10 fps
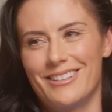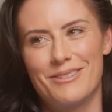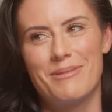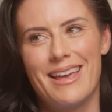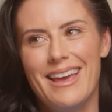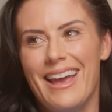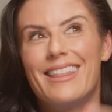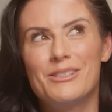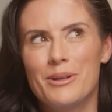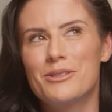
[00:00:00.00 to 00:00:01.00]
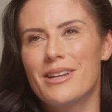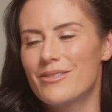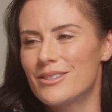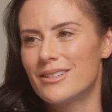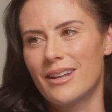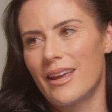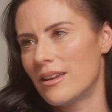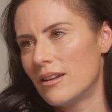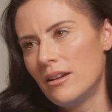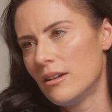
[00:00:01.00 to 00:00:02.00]
a little bit. And especially after
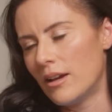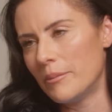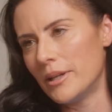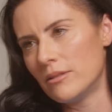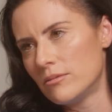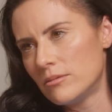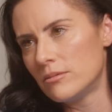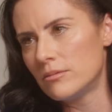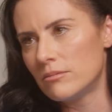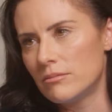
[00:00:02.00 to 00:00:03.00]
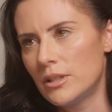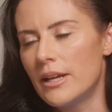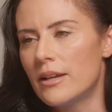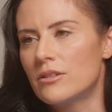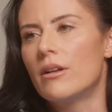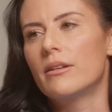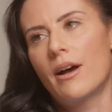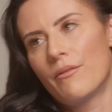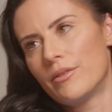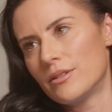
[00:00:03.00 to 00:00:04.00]
tonight, I mean, he has all the
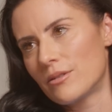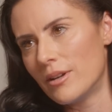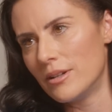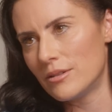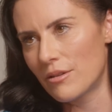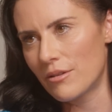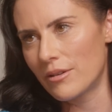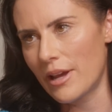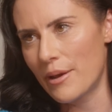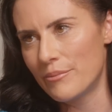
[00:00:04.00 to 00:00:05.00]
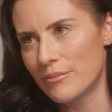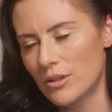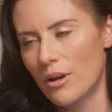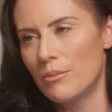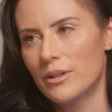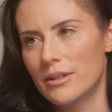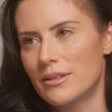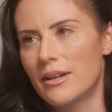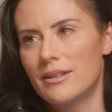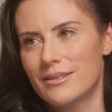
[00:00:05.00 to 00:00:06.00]
confidence going into third game. So I'm really
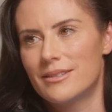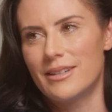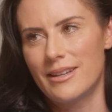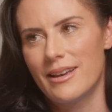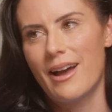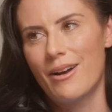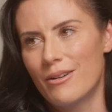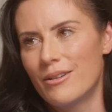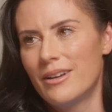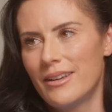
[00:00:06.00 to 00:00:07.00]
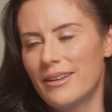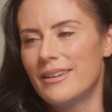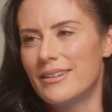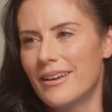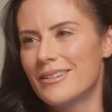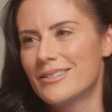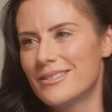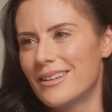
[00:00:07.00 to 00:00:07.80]
excited to see how he does.